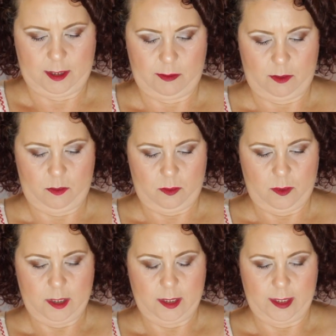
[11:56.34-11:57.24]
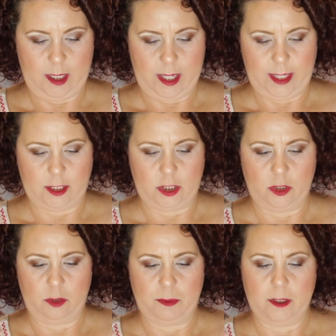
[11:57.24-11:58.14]
I would really like to
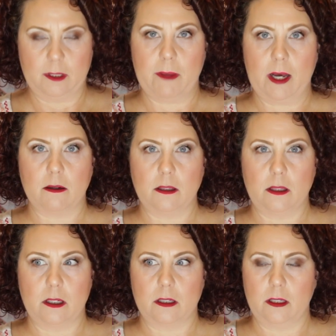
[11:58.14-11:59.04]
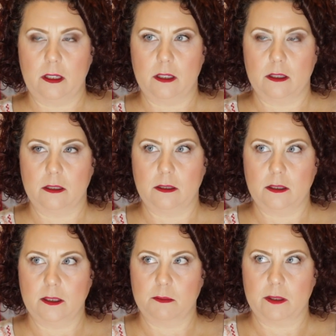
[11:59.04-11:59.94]
put it back on there and
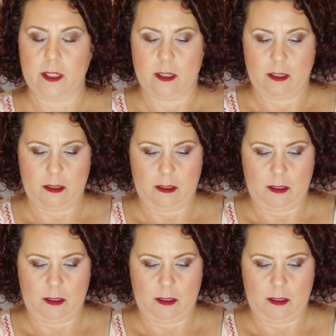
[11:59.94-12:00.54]
display it